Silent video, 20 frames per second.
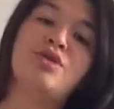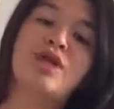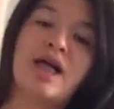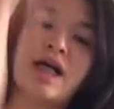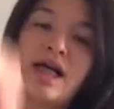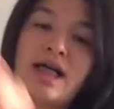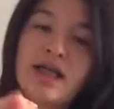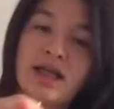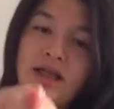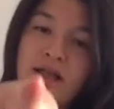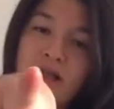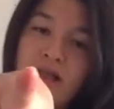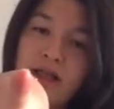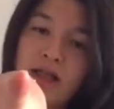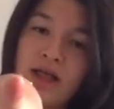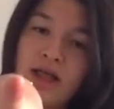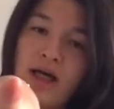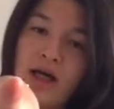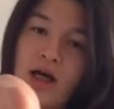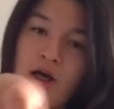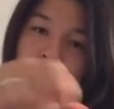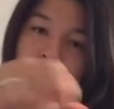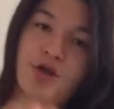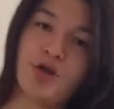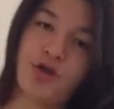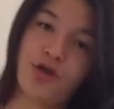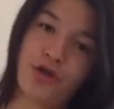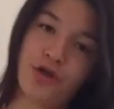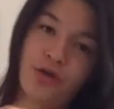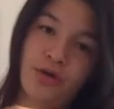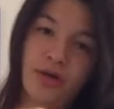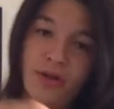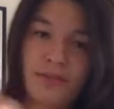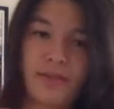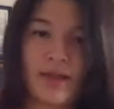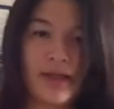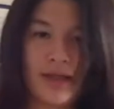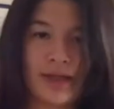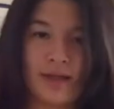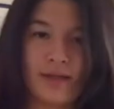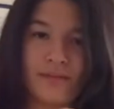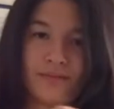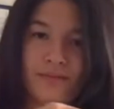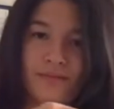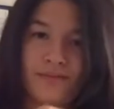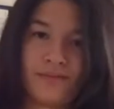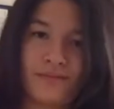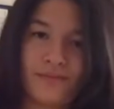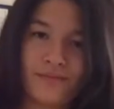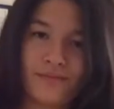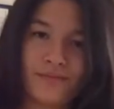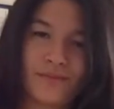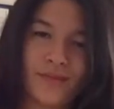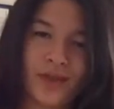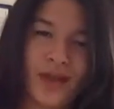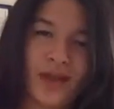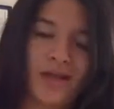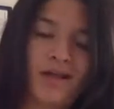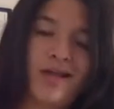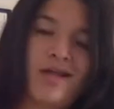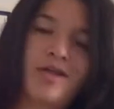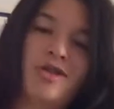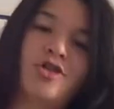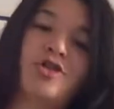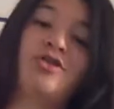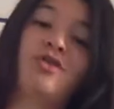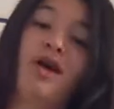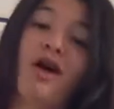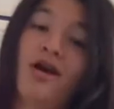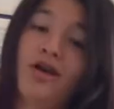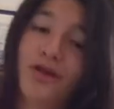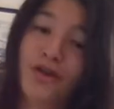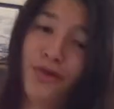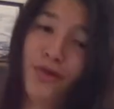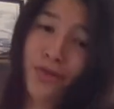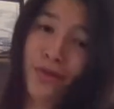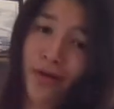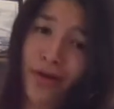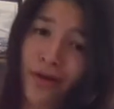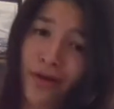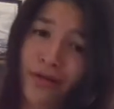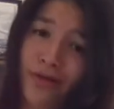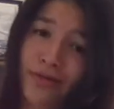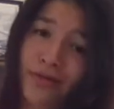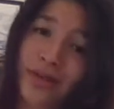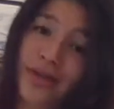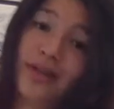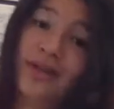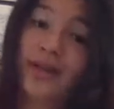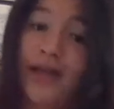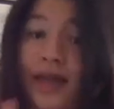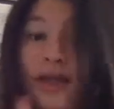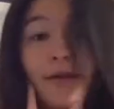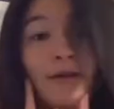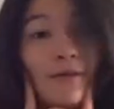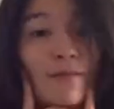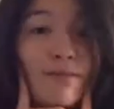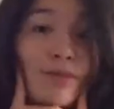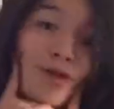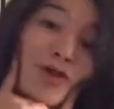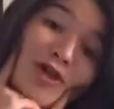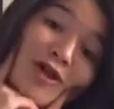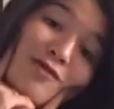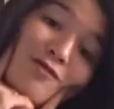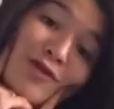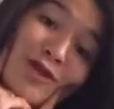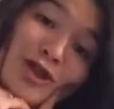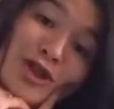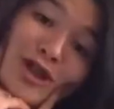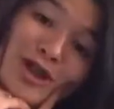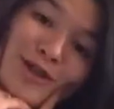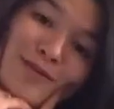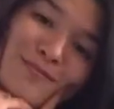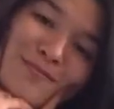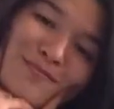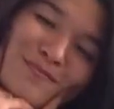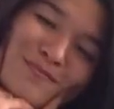guys, you the man. To all you girls, stay beautiful.